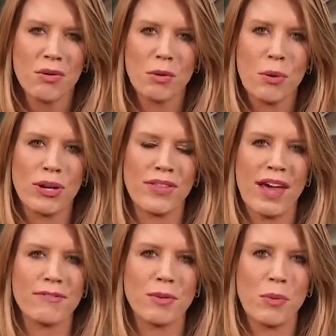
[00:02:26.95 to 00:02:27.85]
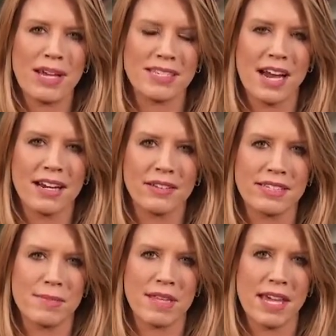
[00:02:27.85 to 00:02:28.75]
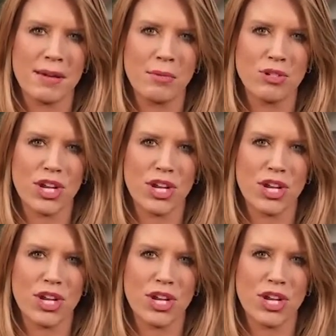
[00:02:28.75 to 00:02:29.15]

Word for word: Reporting live from the West Side, Elizabeth Campbell,